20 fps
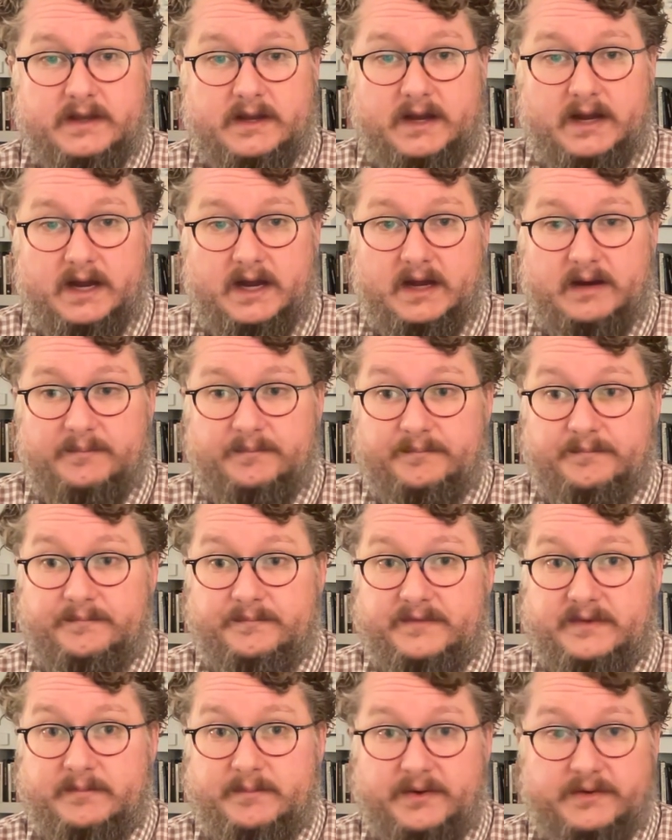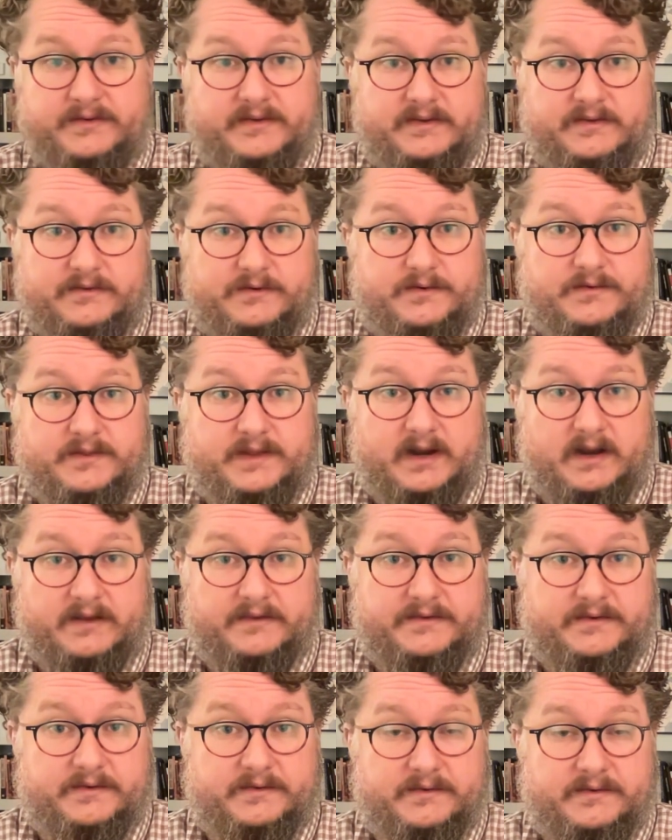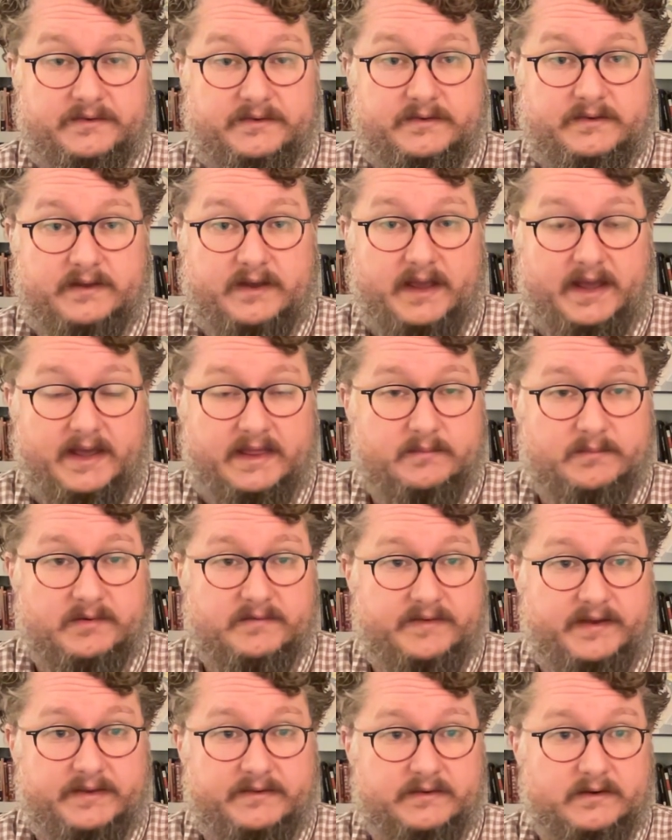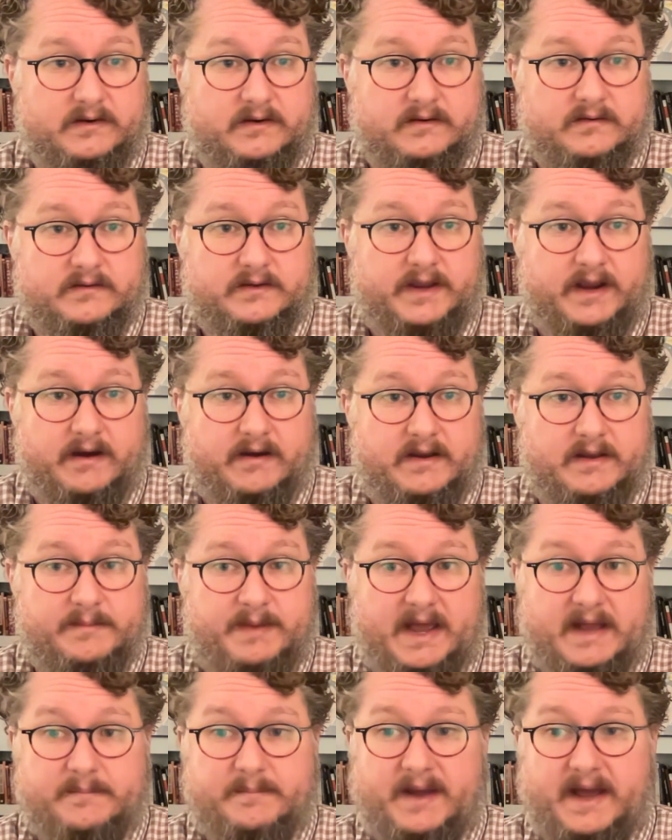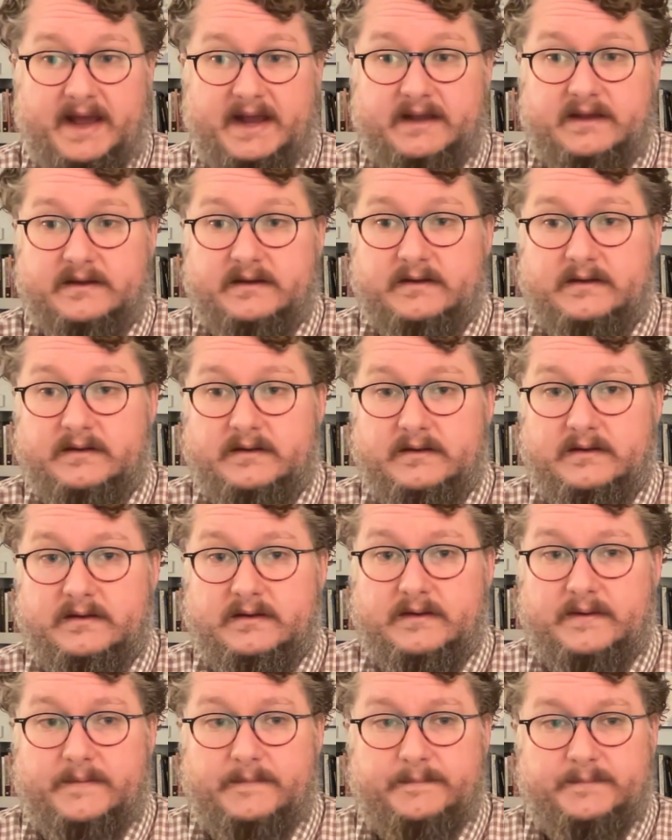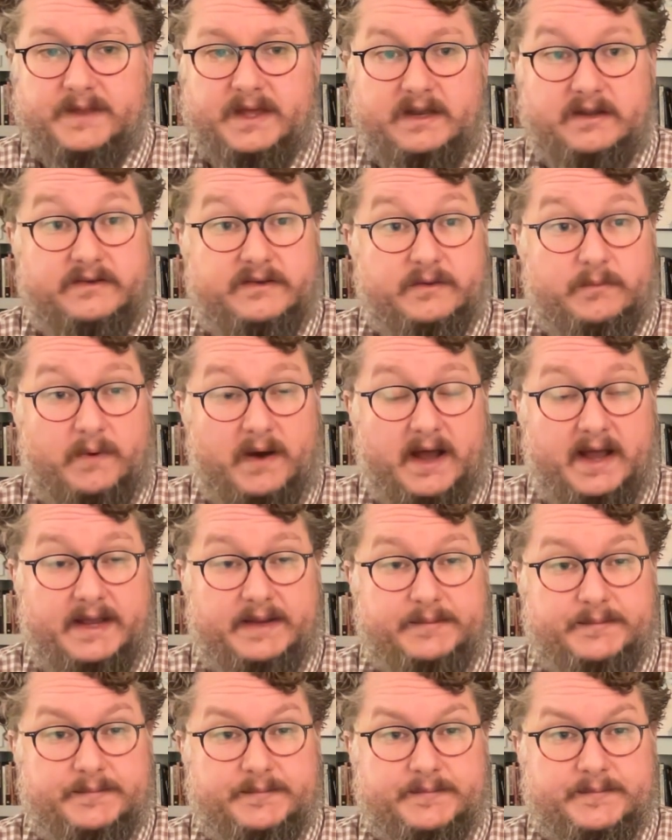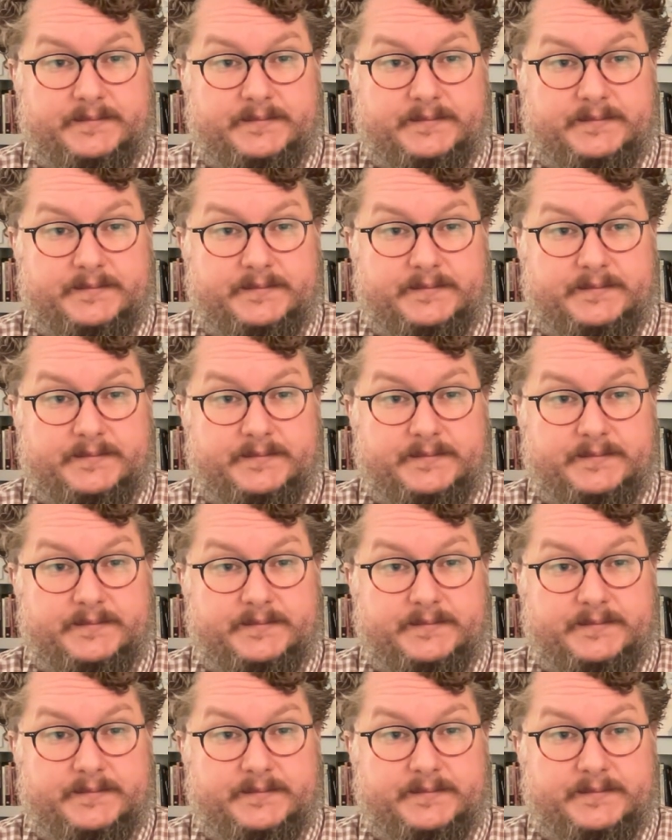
um, suppose it's true that all students and the professor carry a backpack. Can you see why?